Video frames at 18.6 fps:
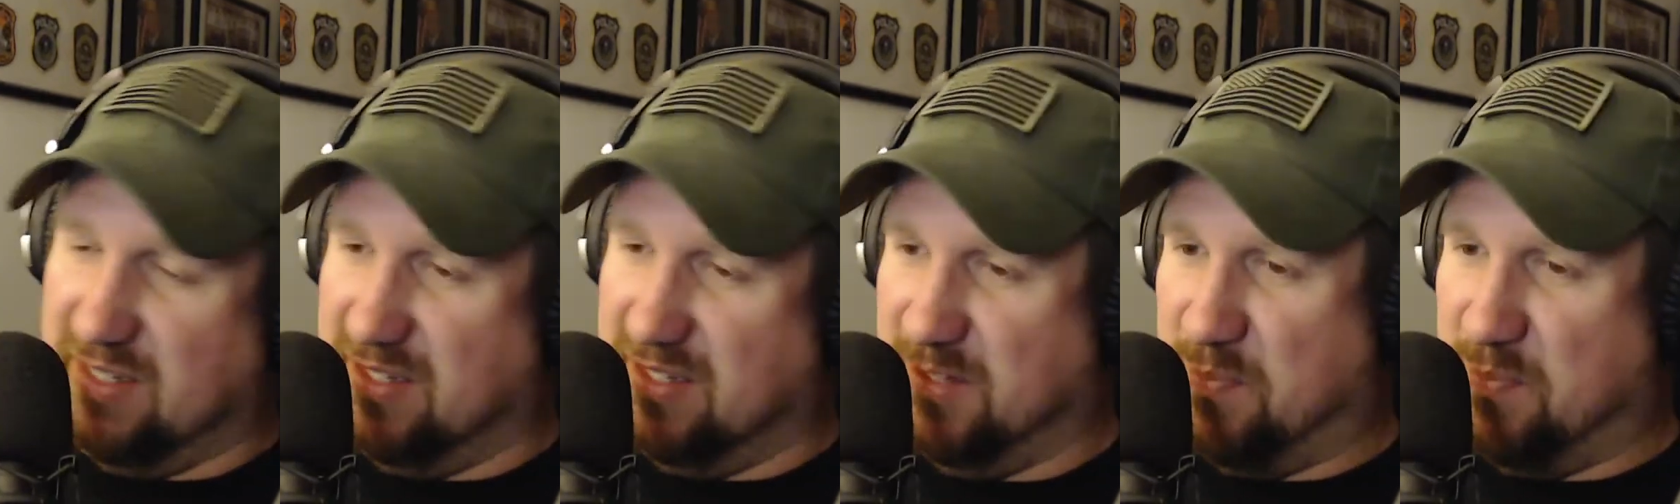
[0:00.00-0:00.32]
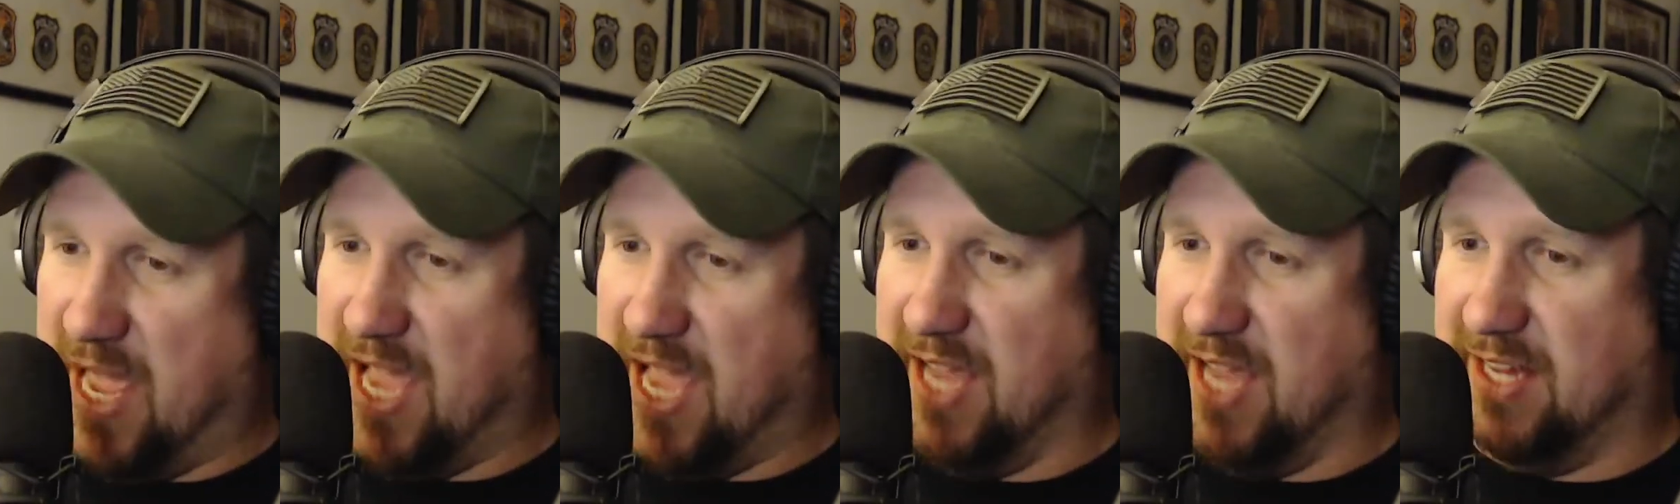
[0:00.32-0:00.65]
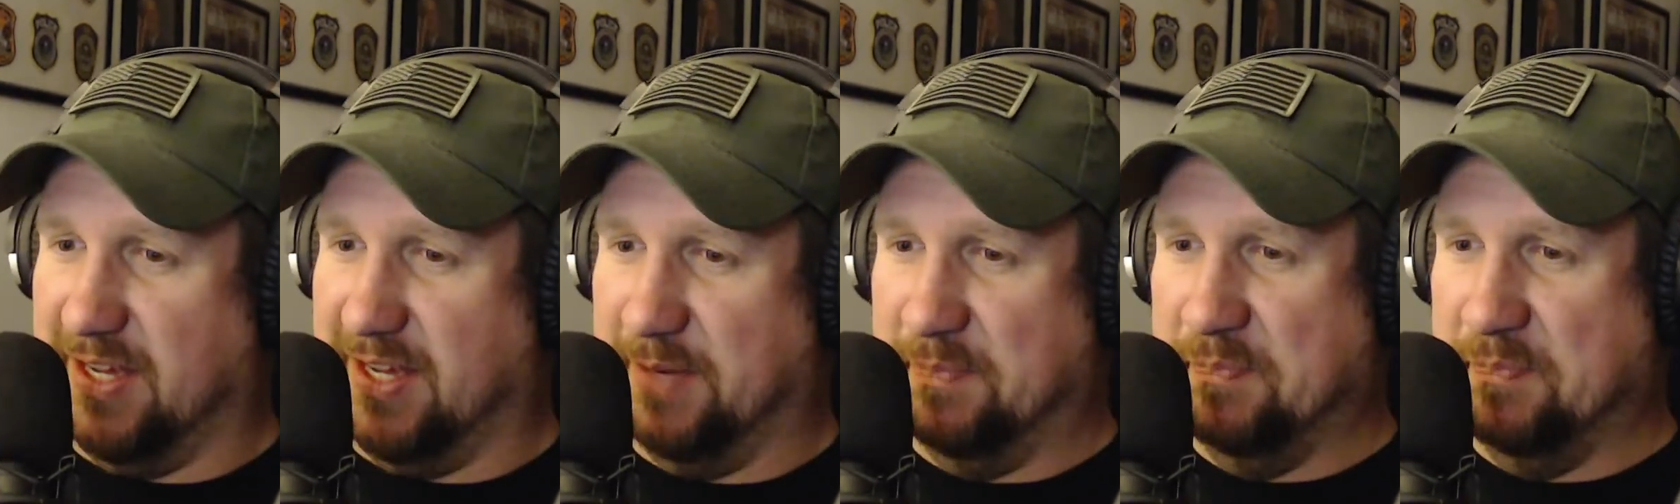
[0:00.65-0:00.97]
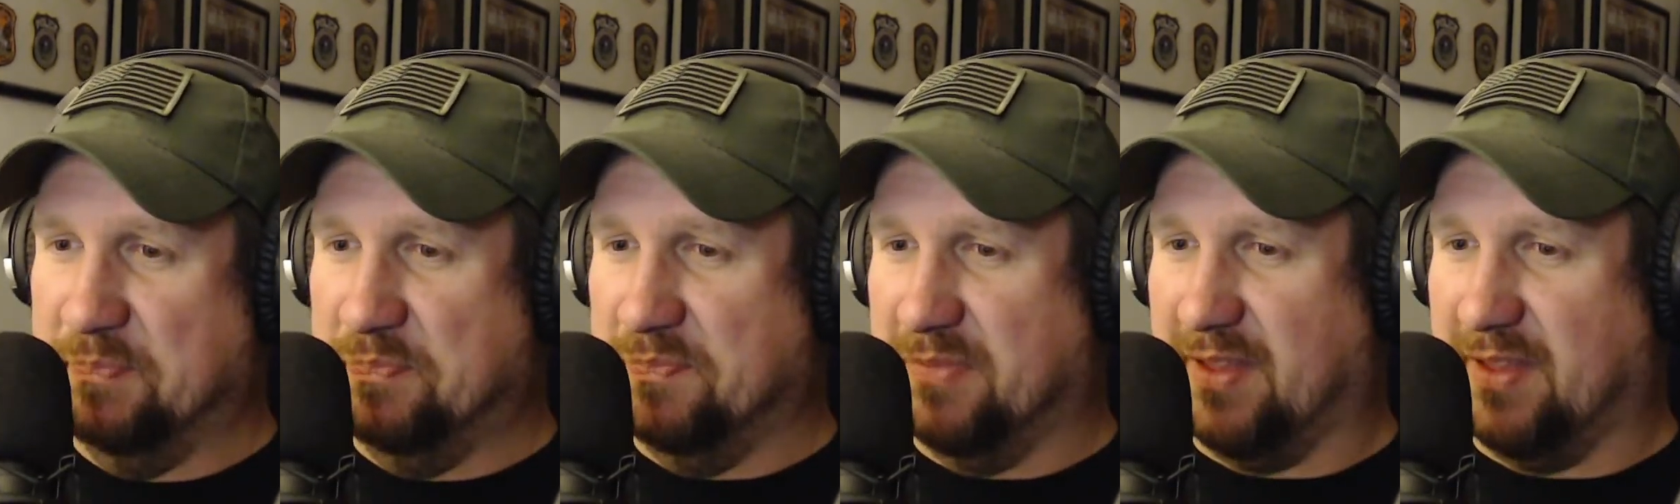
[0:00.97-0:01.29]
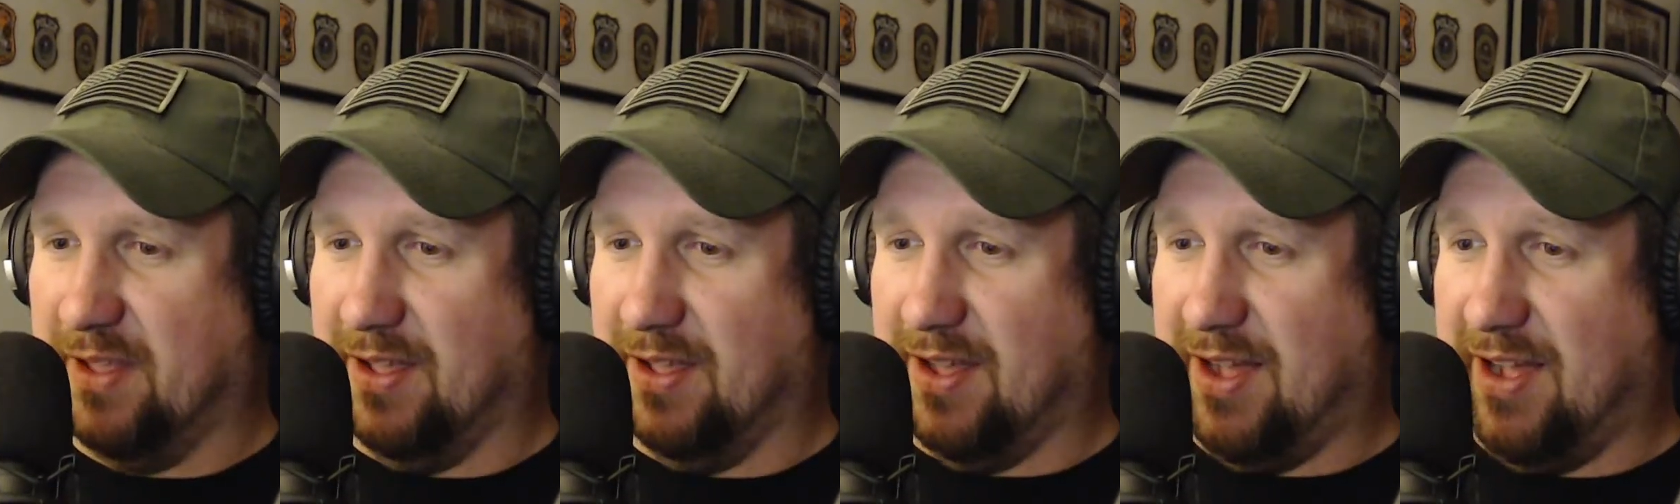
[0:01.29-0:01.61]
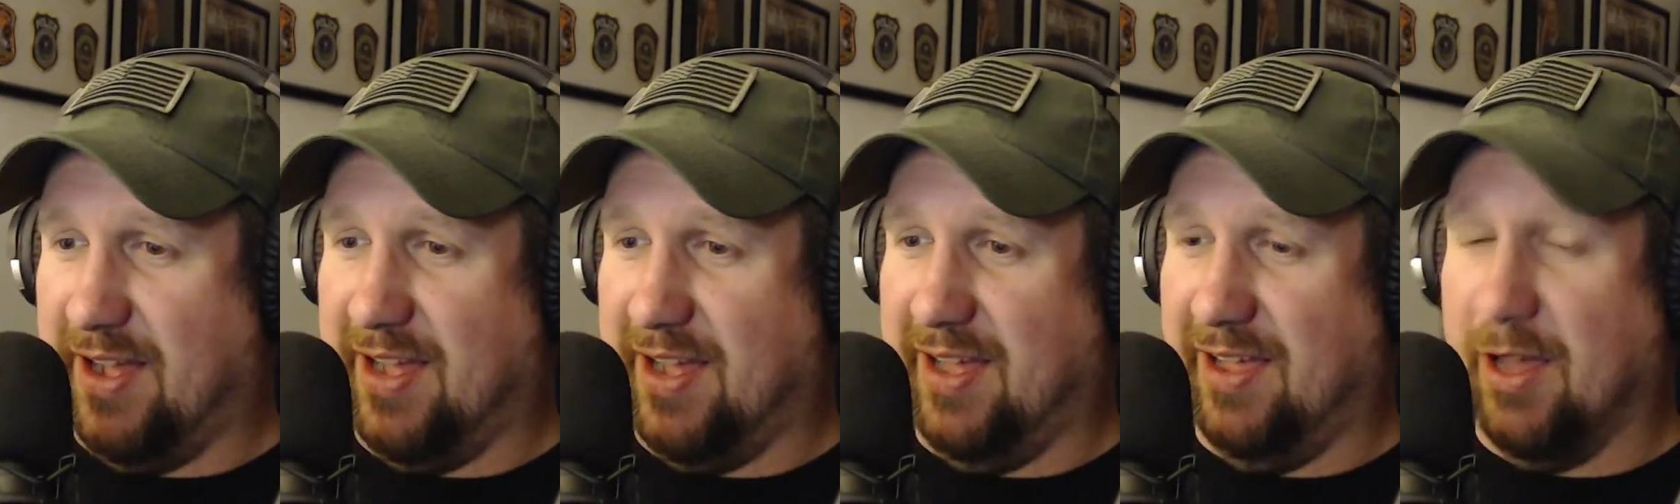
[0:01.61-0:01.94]
is back.
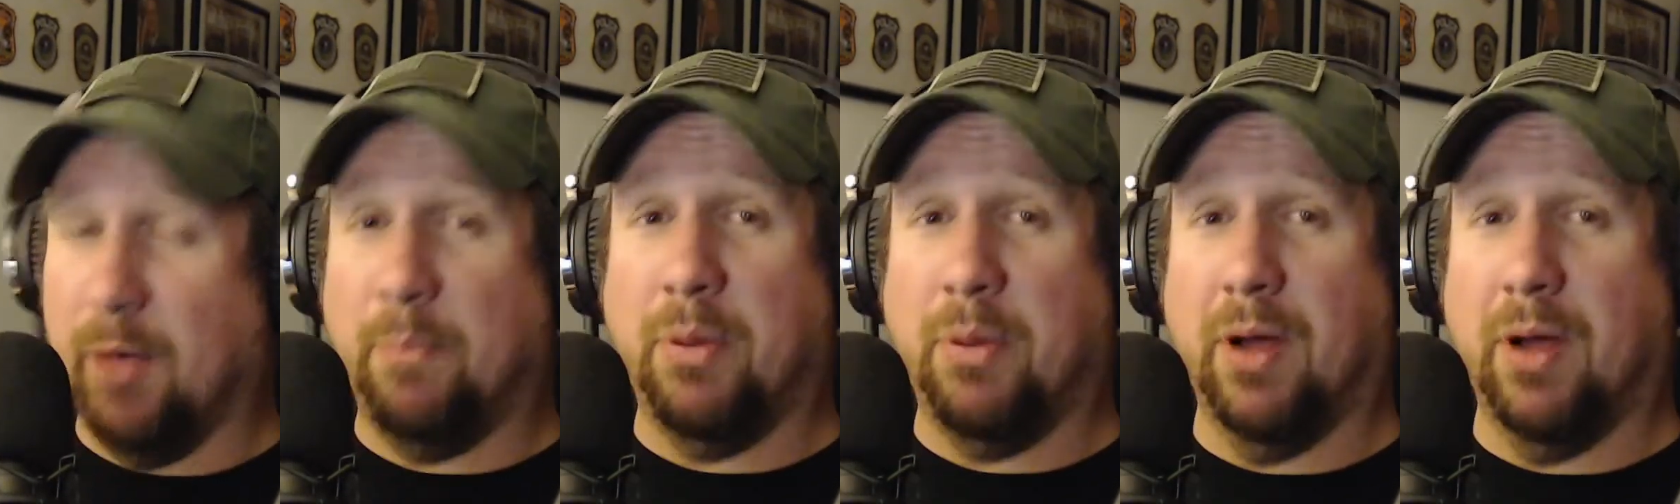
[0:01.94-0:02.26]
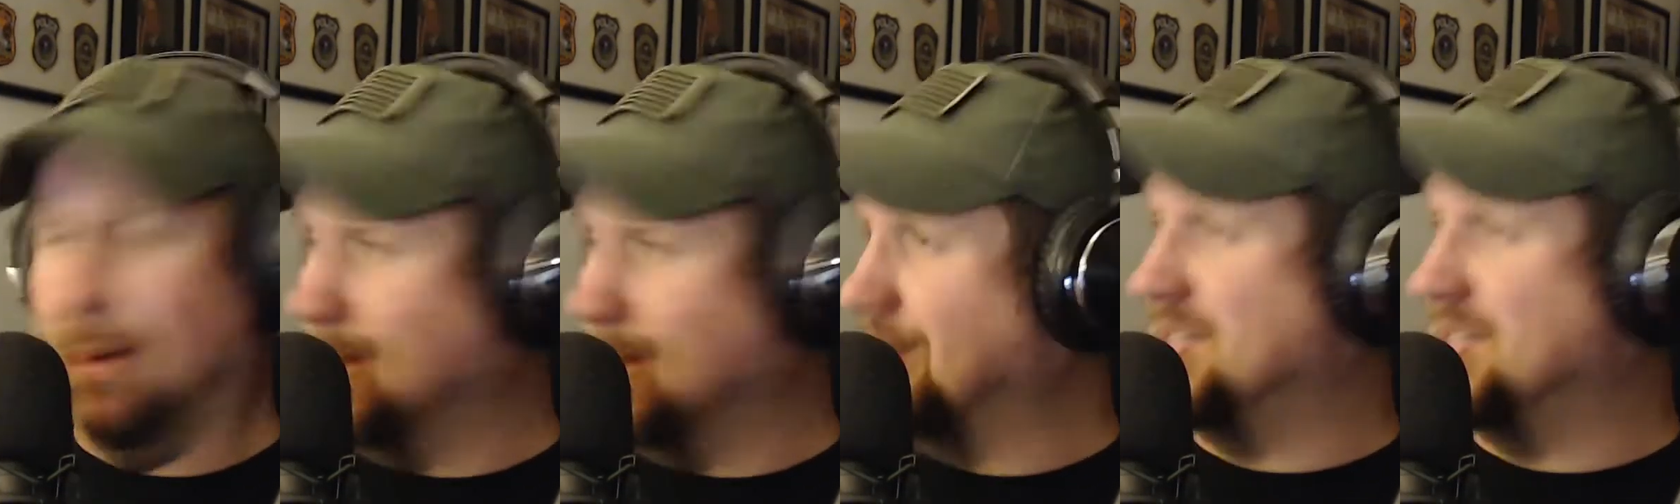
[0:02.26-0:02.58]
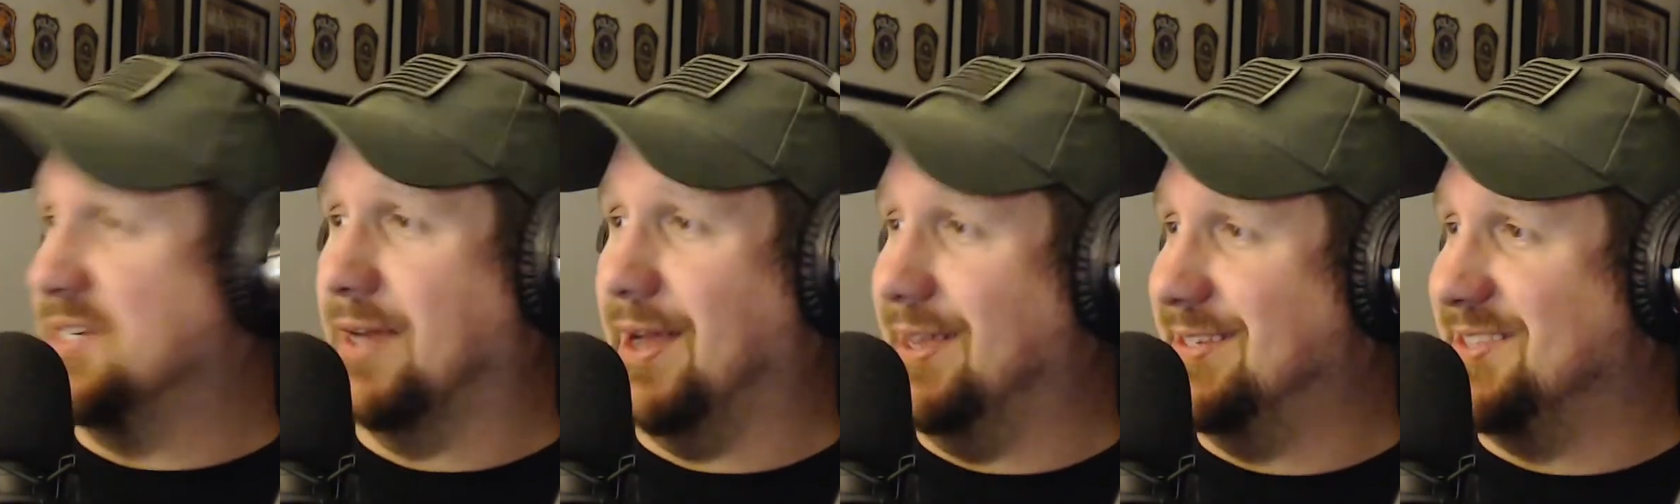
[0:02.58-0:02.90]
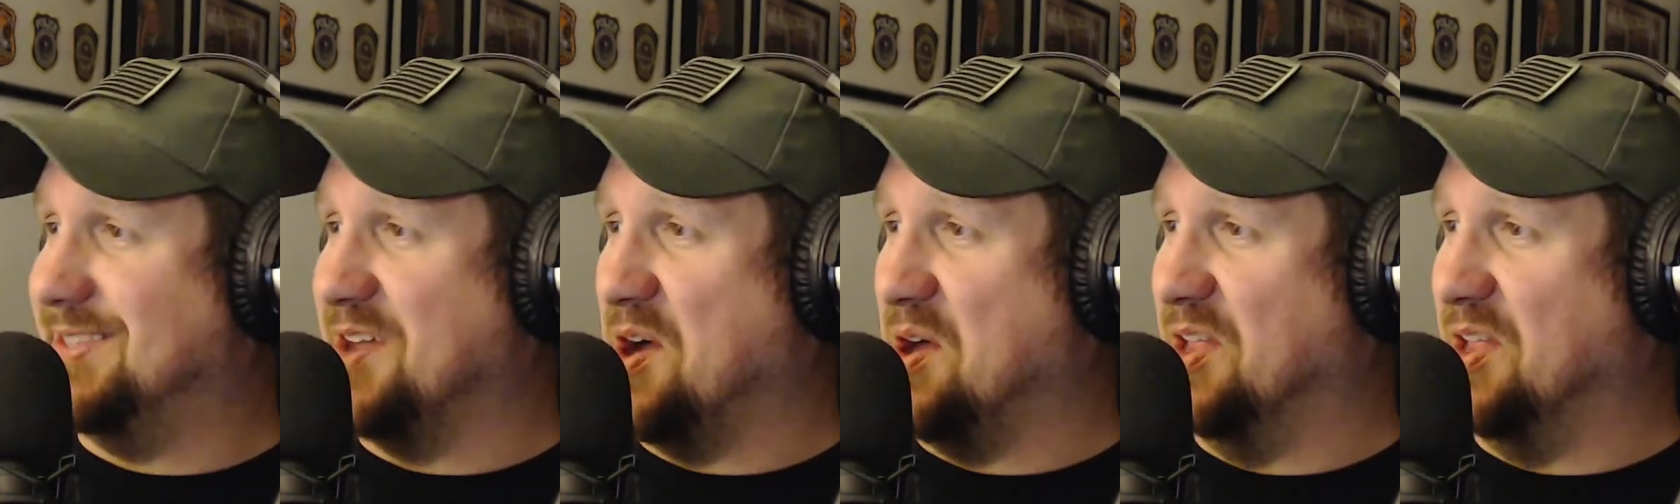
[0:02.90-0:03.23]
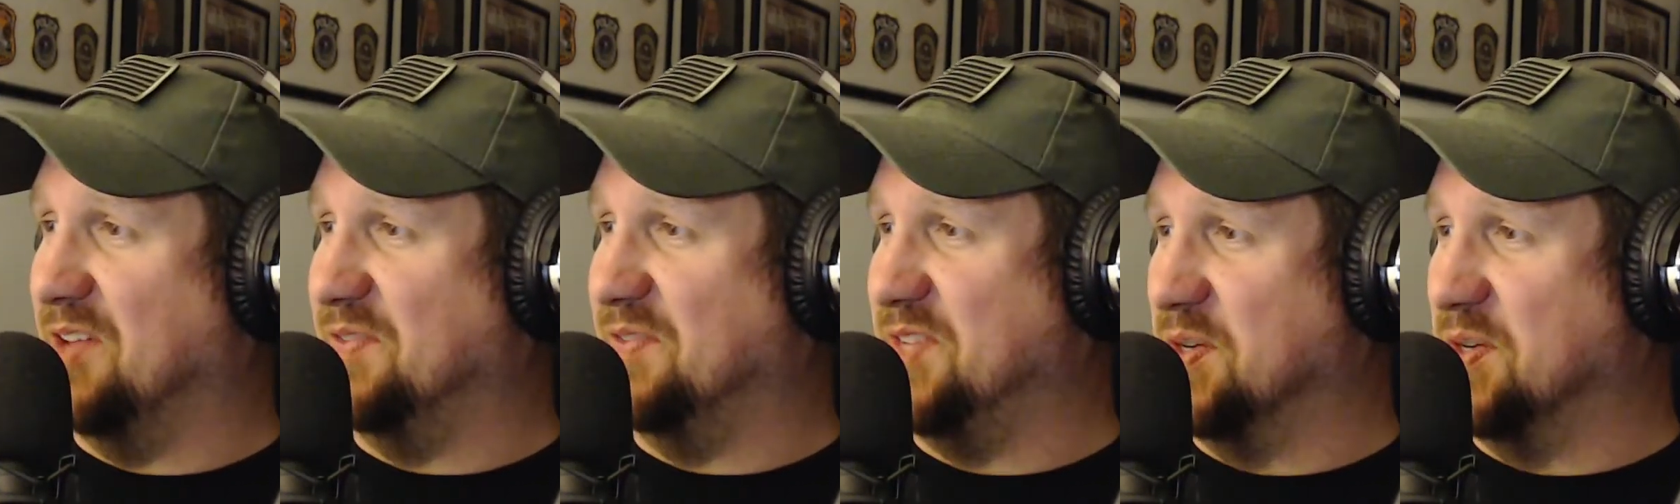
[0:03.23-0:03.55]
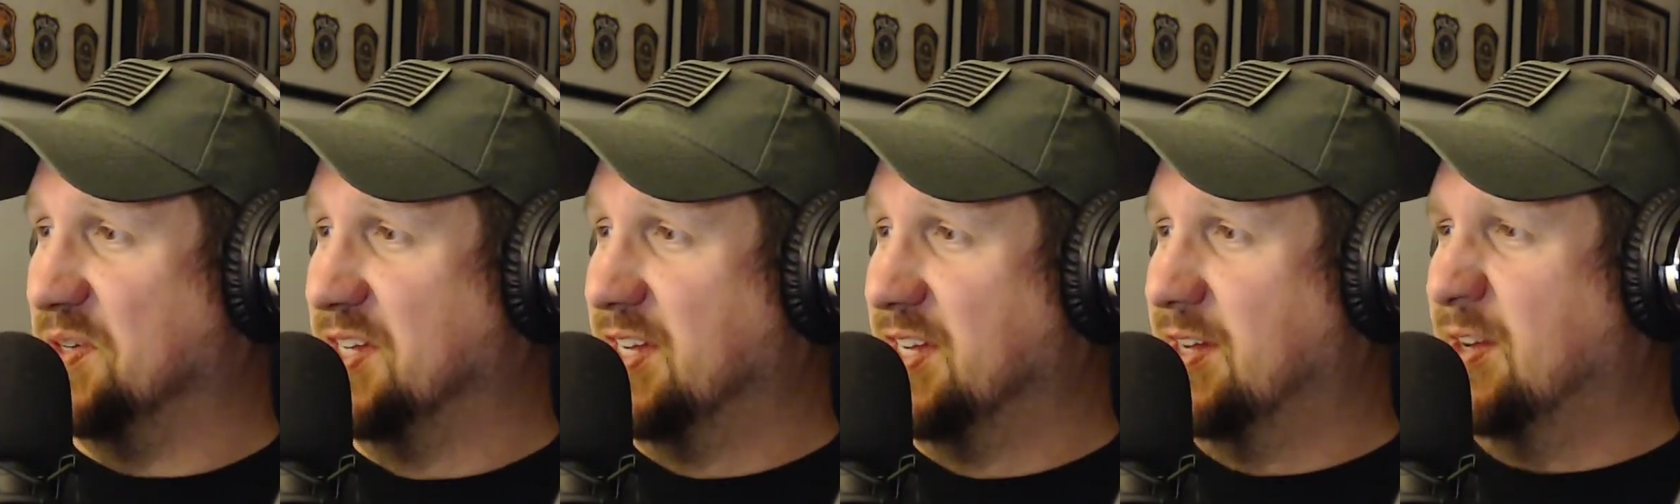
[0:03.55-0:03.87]
I apologize to all of you.